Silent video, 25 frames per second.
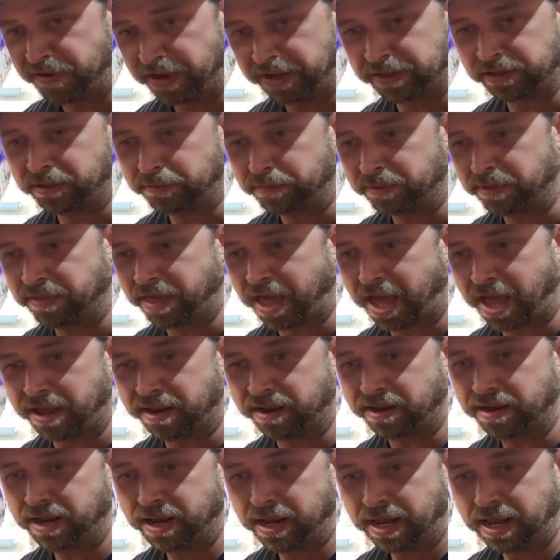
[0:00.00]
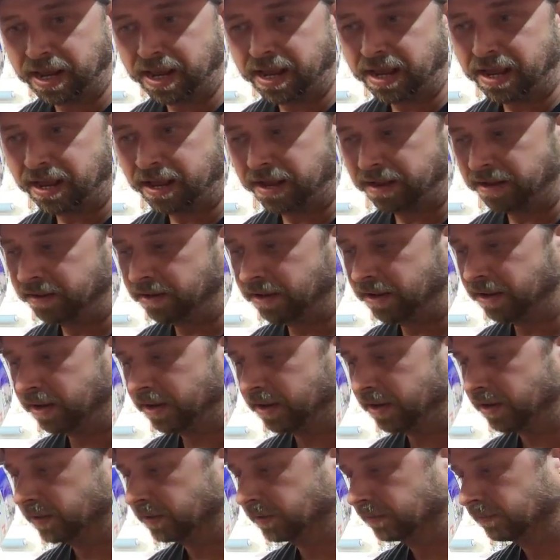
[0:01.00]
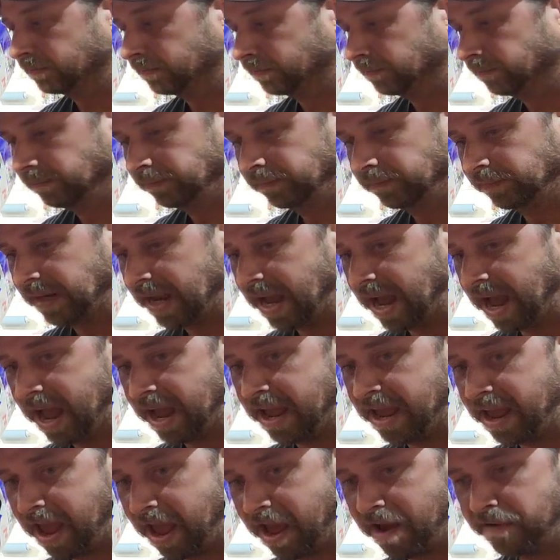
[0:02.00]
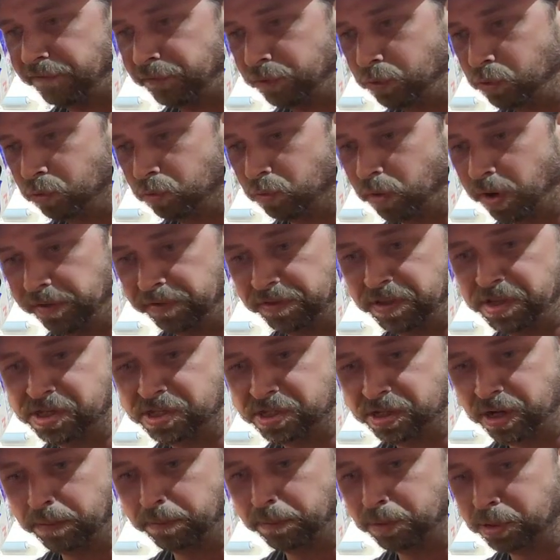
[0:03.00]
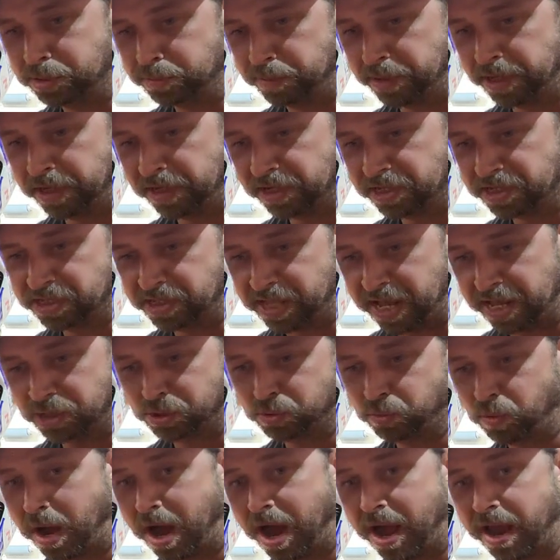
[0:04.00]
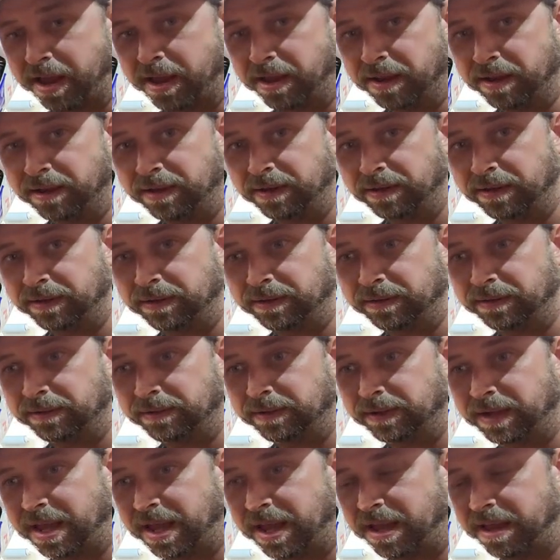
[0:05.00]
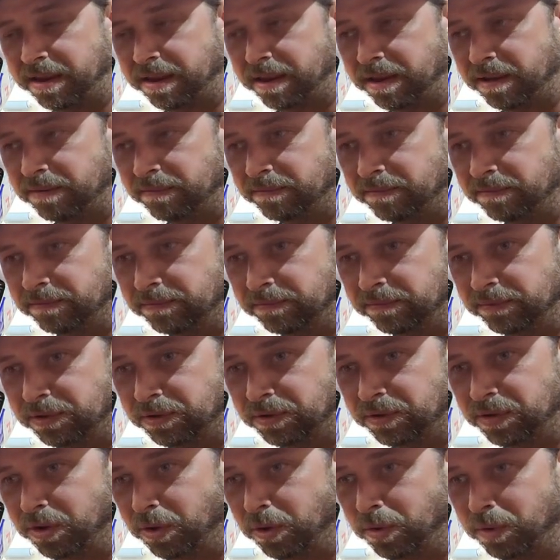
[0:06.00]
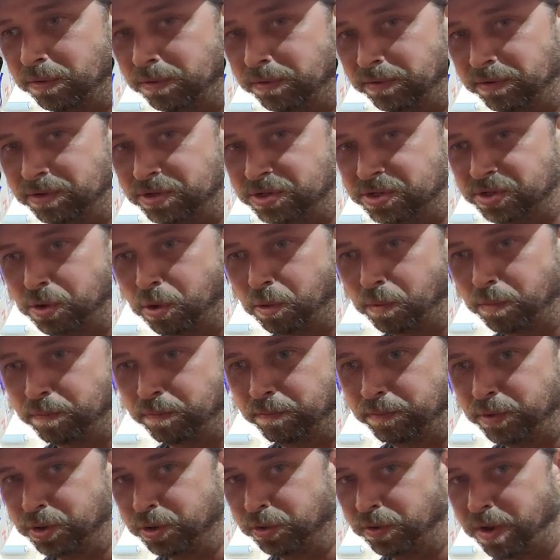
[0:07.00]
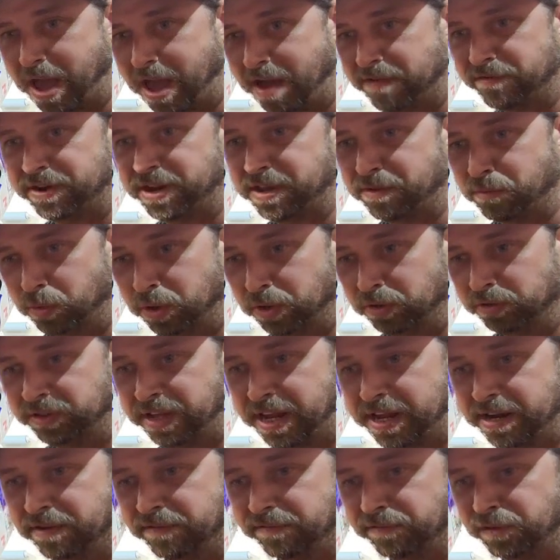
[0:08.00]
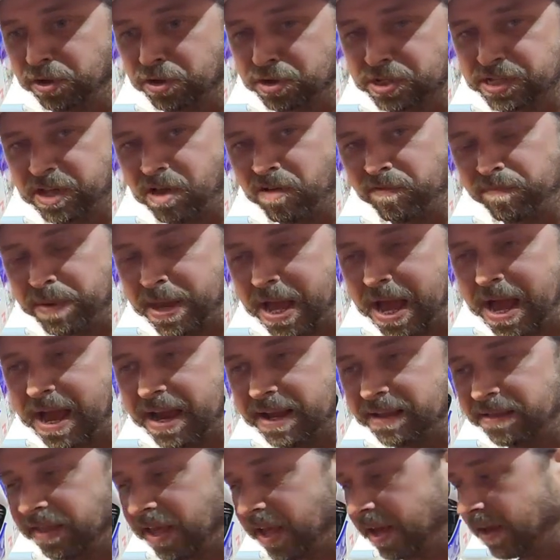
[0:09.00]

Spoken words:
victim to that. I have to run these numbers because that's why. And you don't have any real data for yourself behind